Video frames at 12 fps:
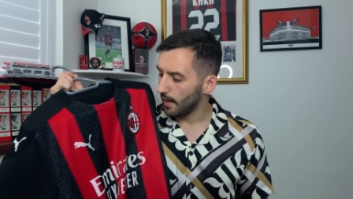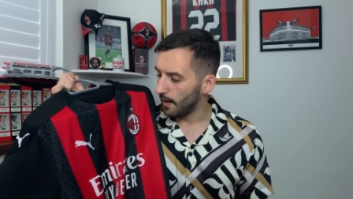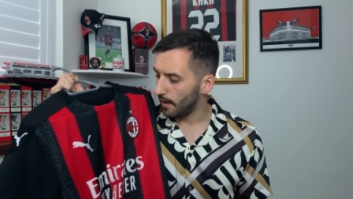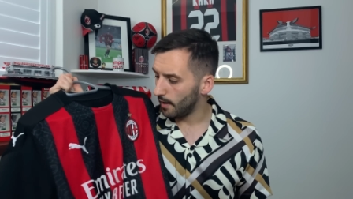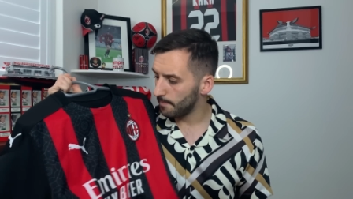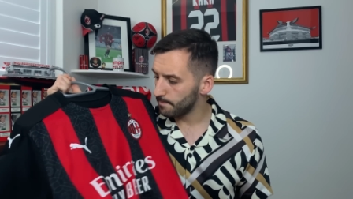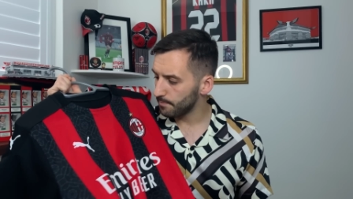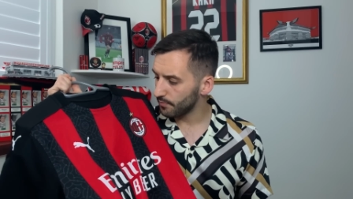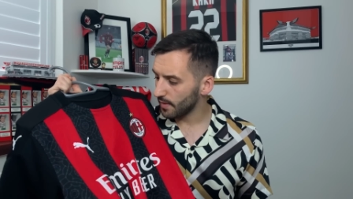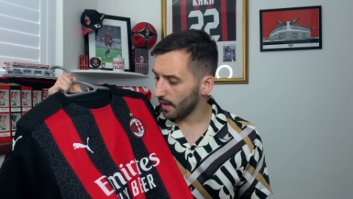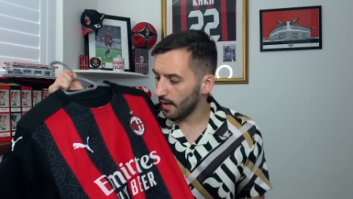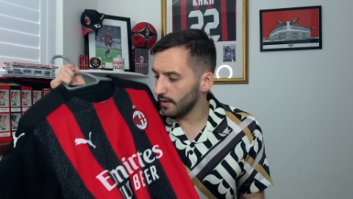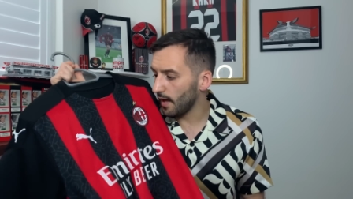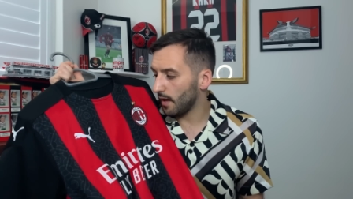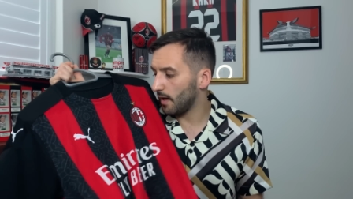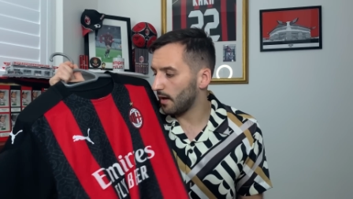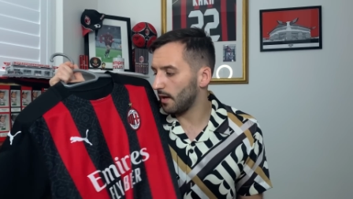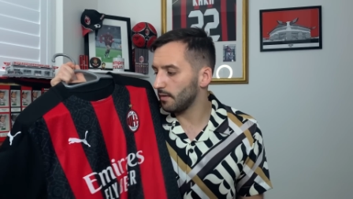Um, and
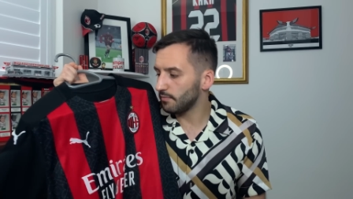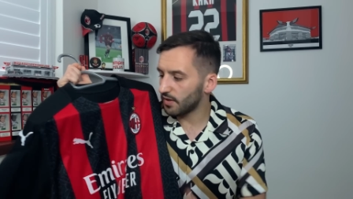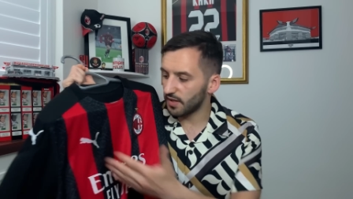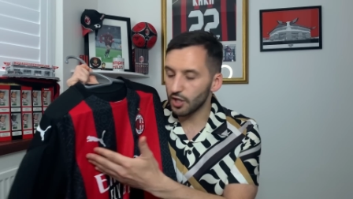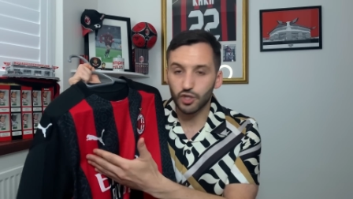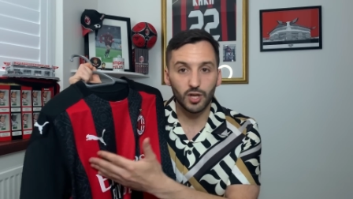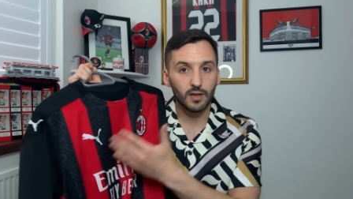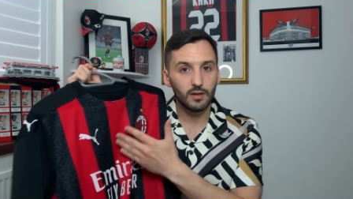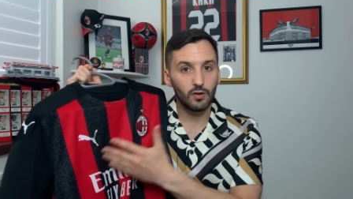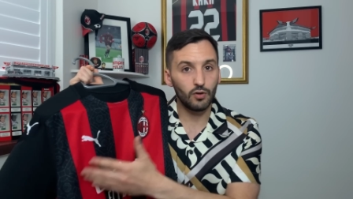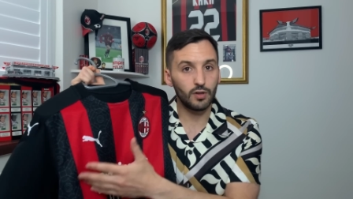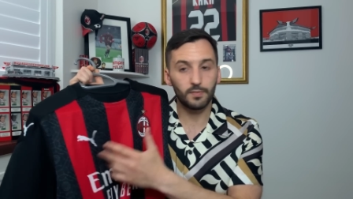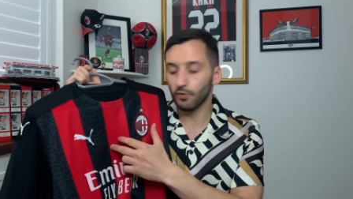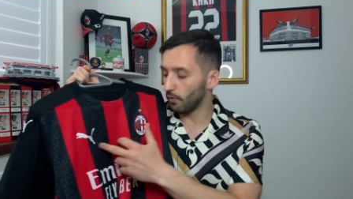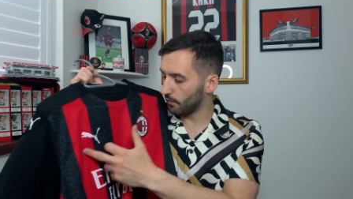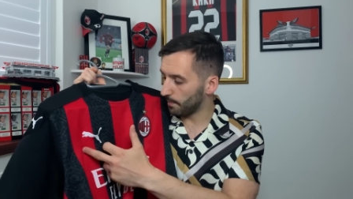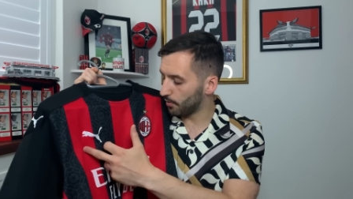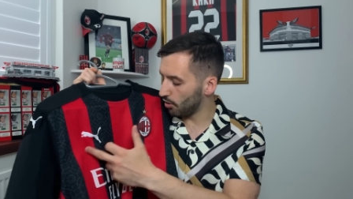yeah, stitching on the sort
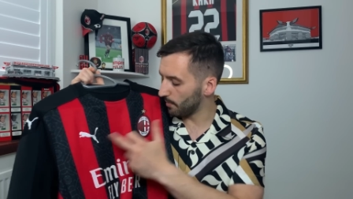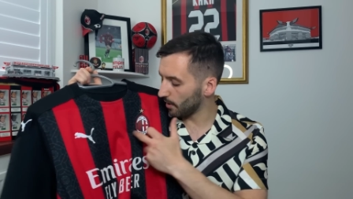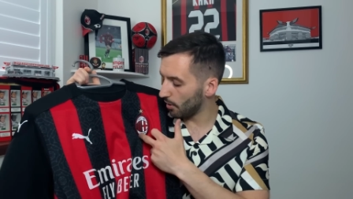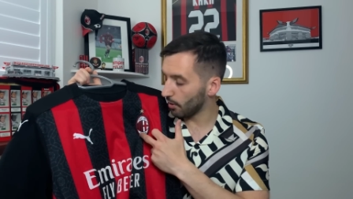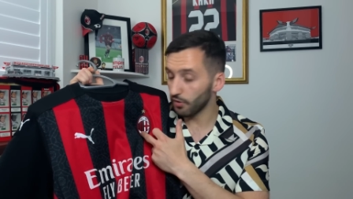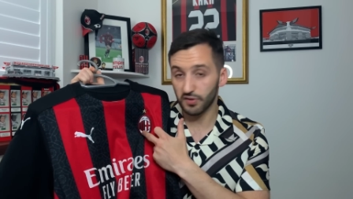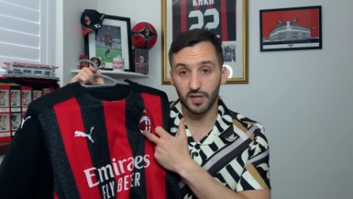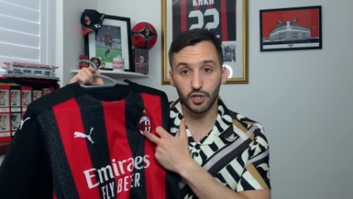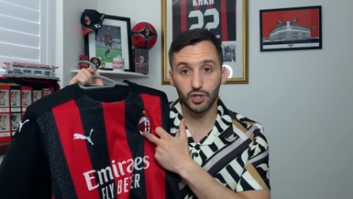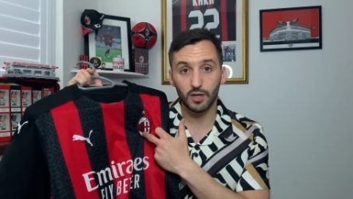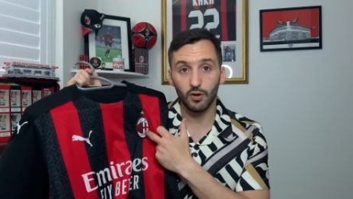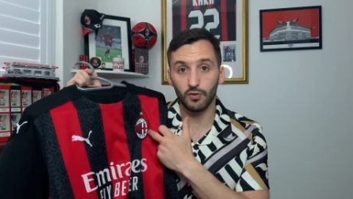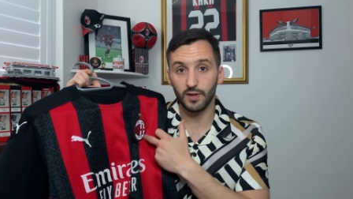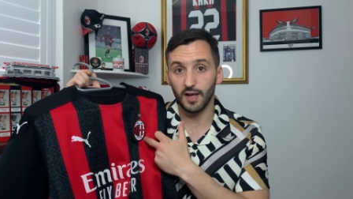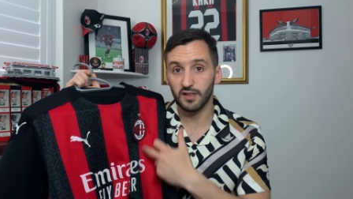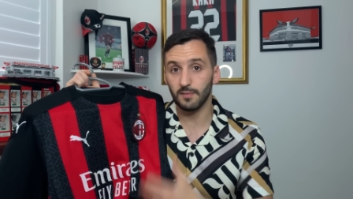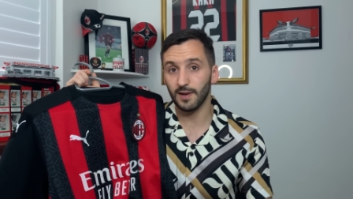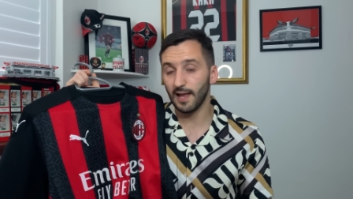of the Puma logo, stitching on the
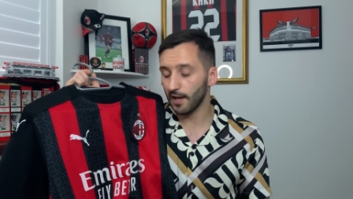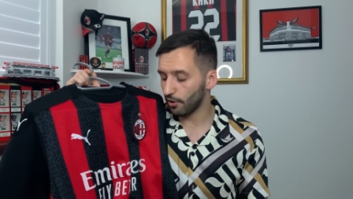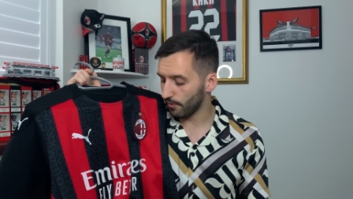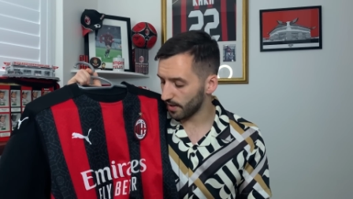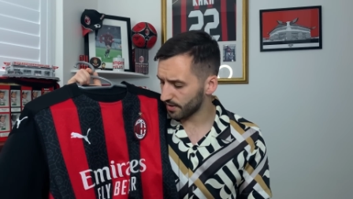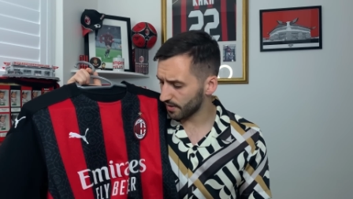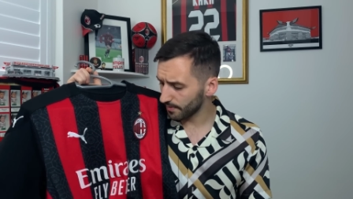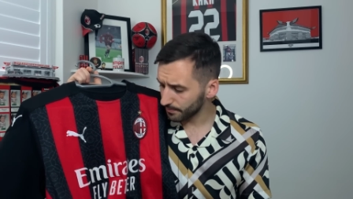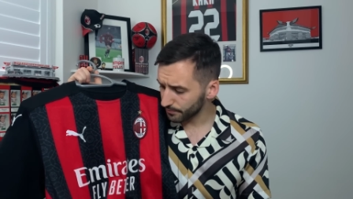AC Milan crest.